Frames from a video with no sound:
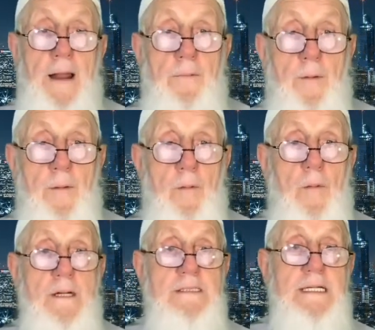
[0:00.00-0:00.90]
And
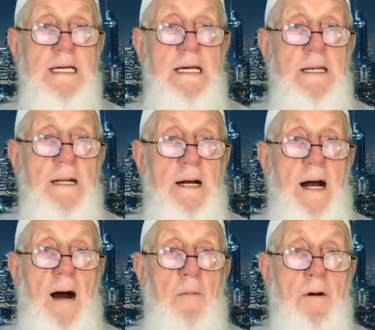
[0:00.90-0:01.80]
once again,
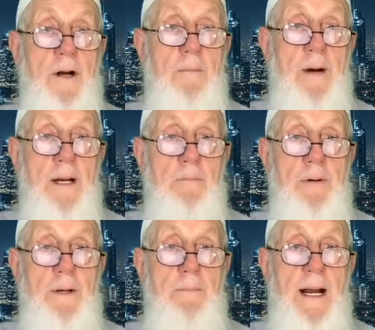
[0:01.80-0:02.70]
I'm going to come back
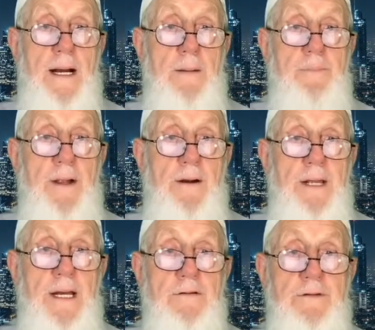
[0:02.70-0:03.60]
and put it back up
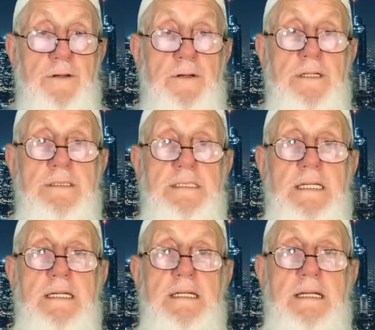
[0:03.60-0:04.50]
there again so you can
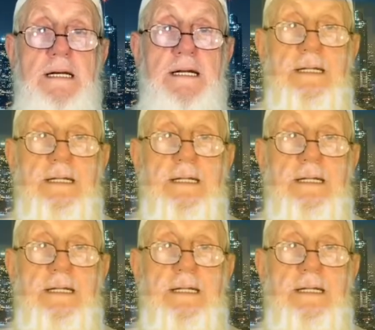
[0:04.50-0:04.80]
see it.